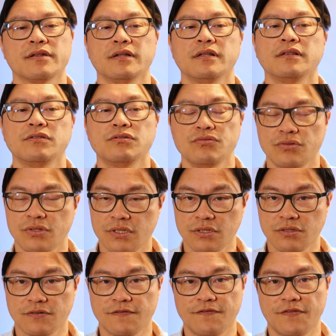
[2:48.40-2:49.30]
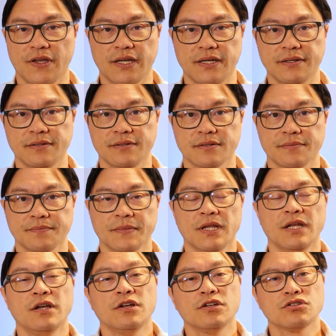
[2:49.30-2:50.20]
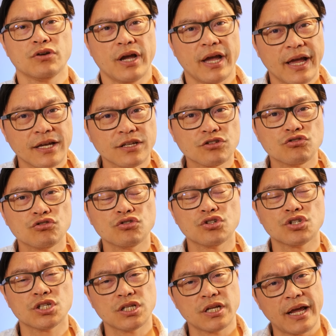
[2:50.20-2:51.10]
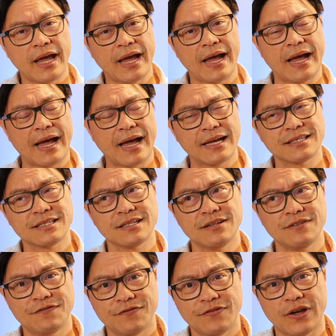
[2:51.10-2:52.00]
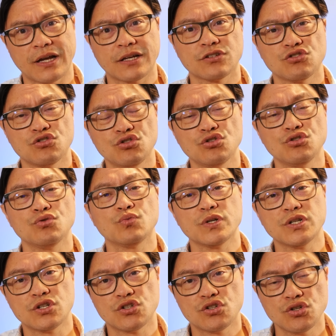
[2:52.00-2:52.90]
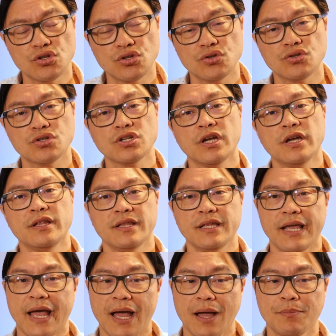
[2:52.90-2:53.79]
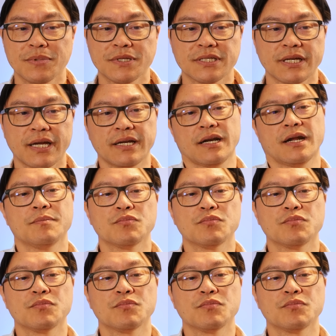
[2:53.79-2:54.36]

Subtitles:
the luteal phase. So estrogen has an effect to reduce the appetite,